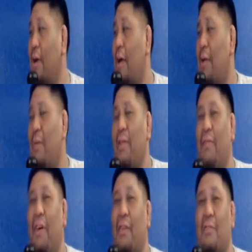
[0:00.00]
And
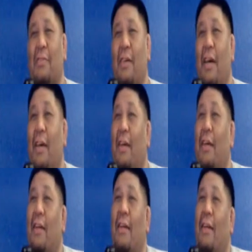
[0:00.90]
motherfuckers was like,
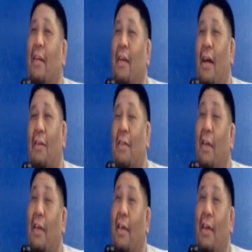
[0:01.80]
I was
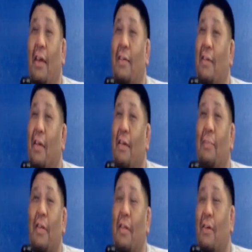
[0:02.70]
like, yeah, it's him,
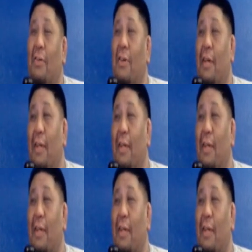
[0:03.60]
but it don't look good.